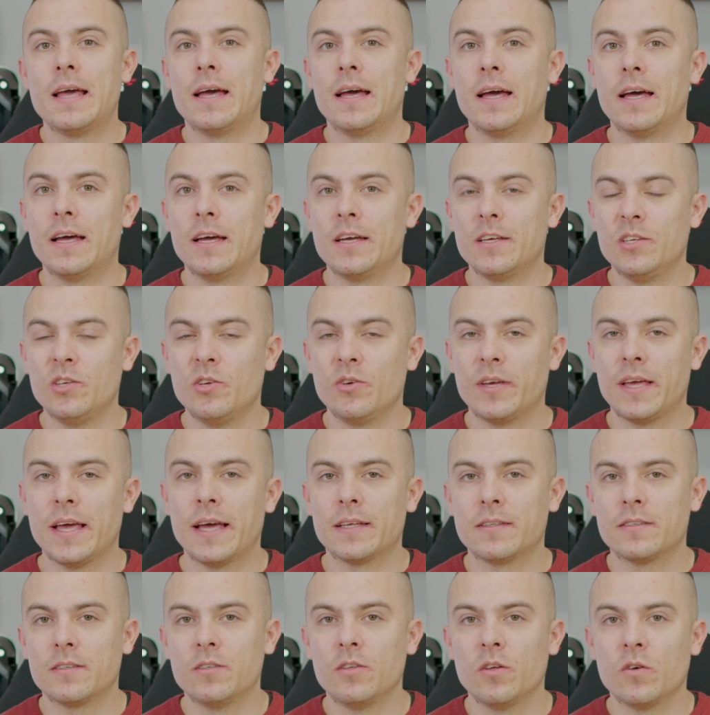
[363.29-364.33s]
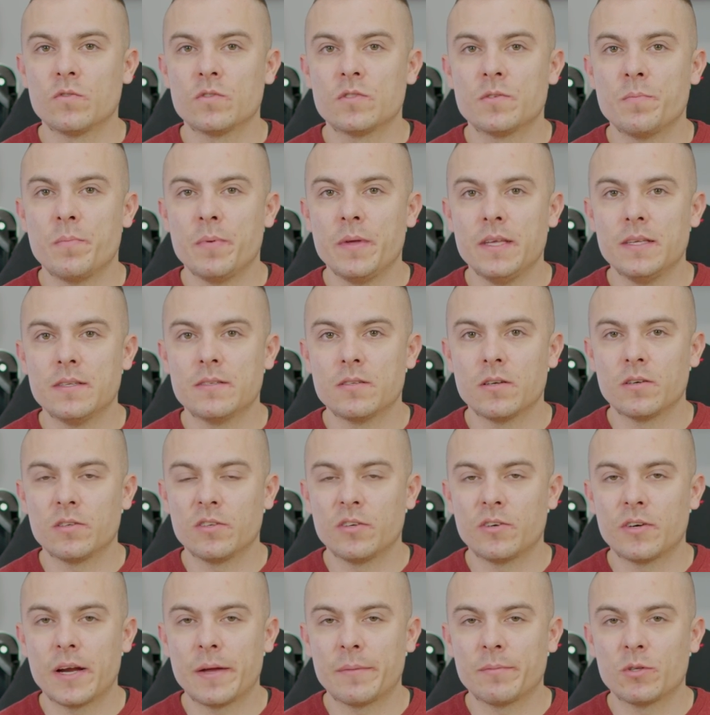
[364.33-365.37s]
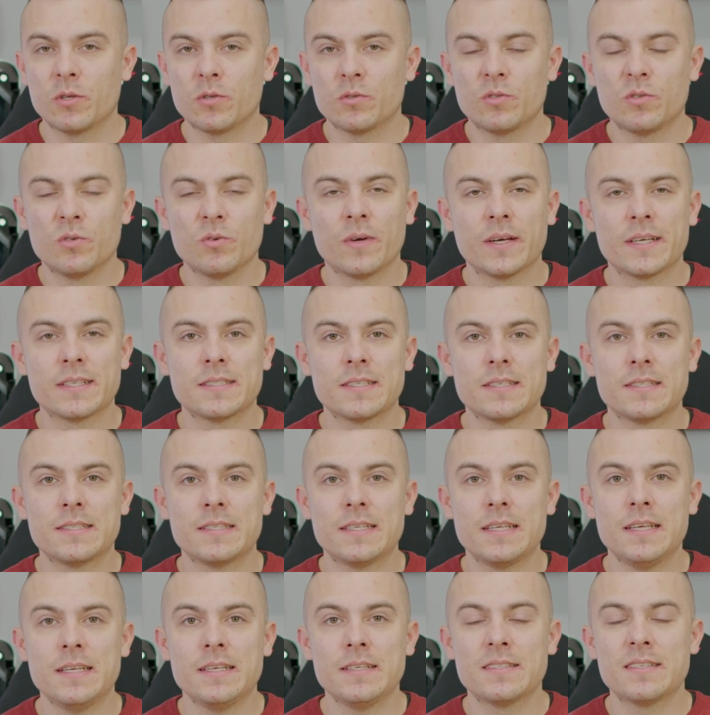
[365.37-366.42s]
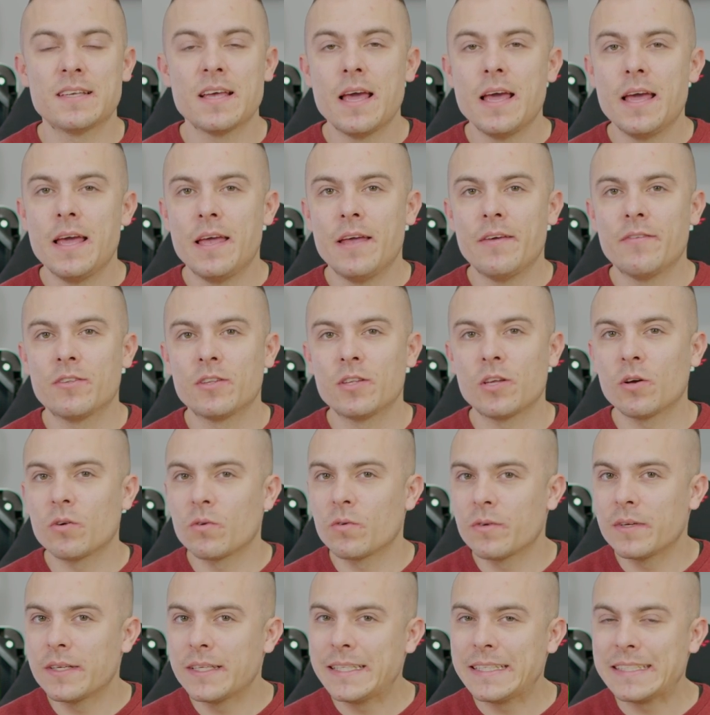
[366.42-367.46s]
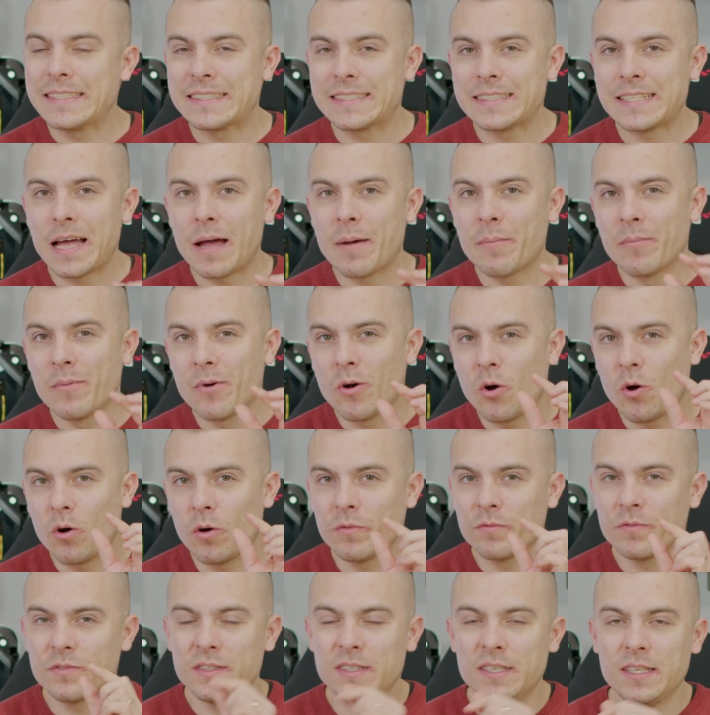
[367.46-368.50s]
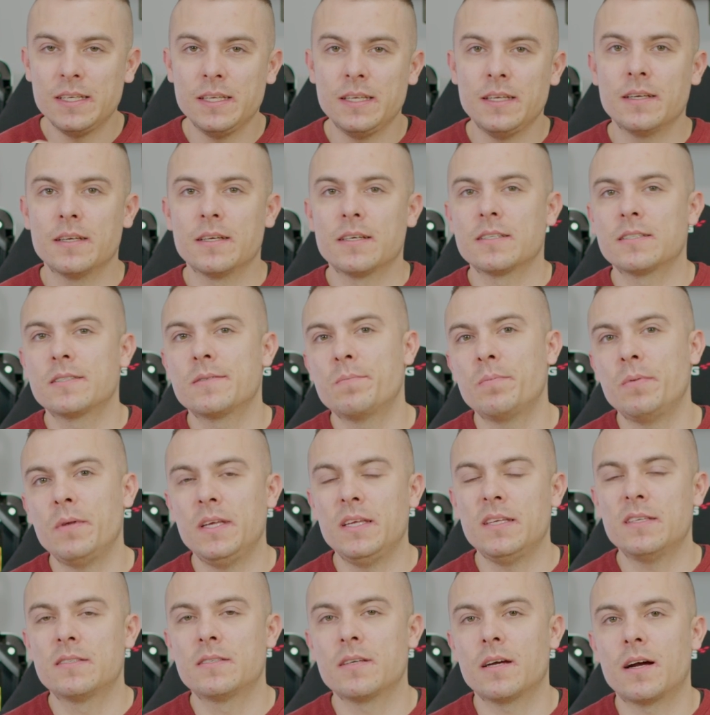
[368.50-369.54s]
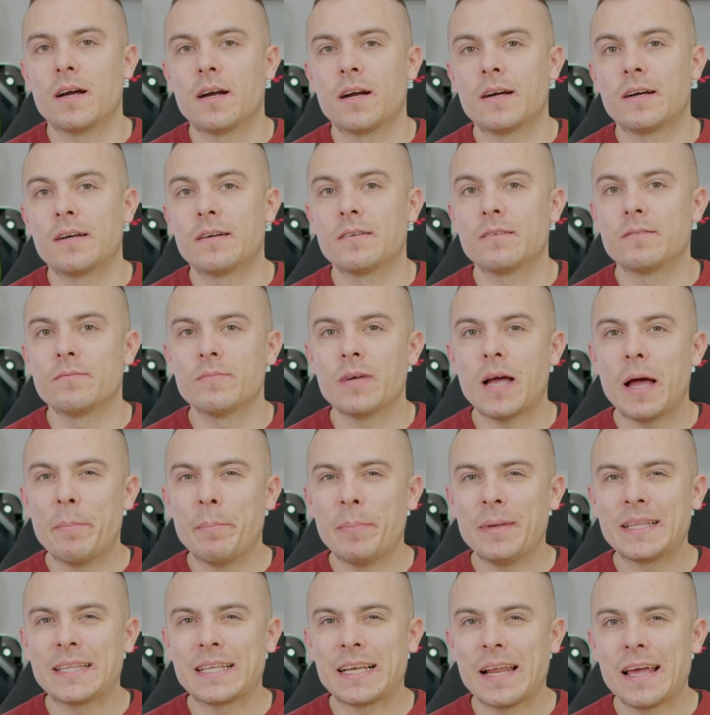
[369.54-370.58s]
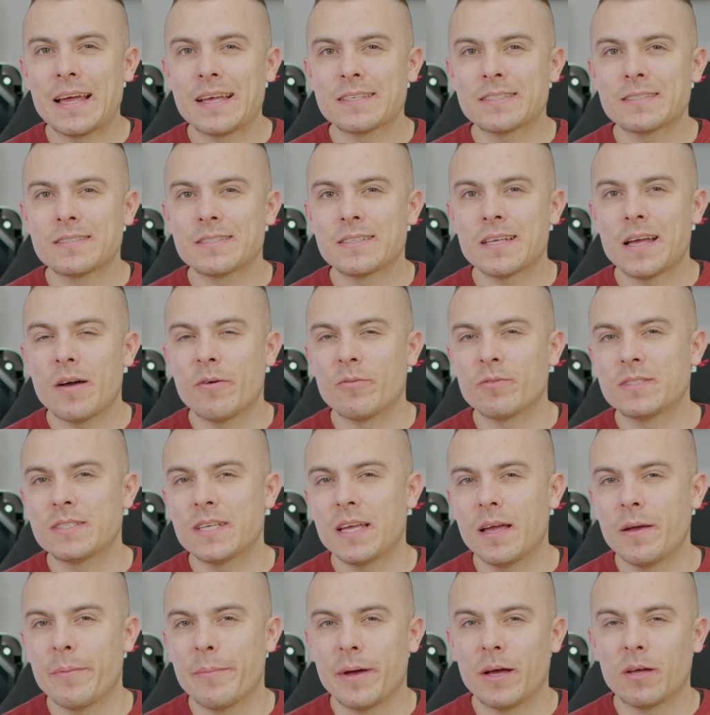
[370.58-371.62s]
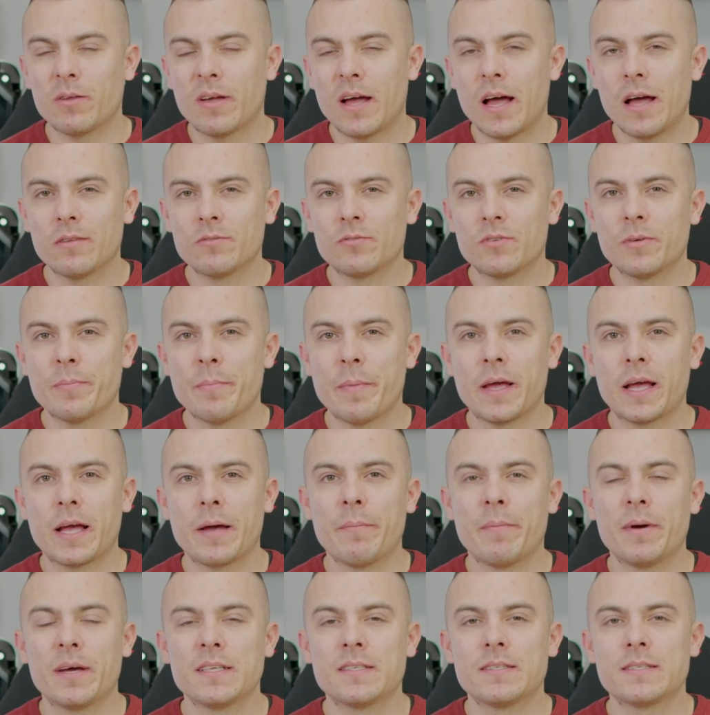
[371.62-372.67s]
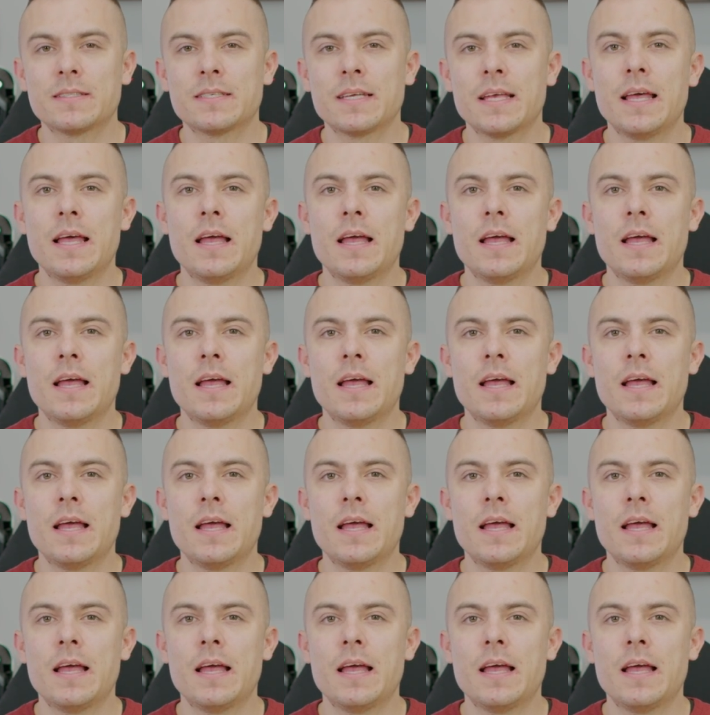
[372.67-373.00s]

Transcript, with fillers: uh, you get those speeds on your M.2 SSDs even though some of the uh, speeds are a bit less, I would say about 100 megabytes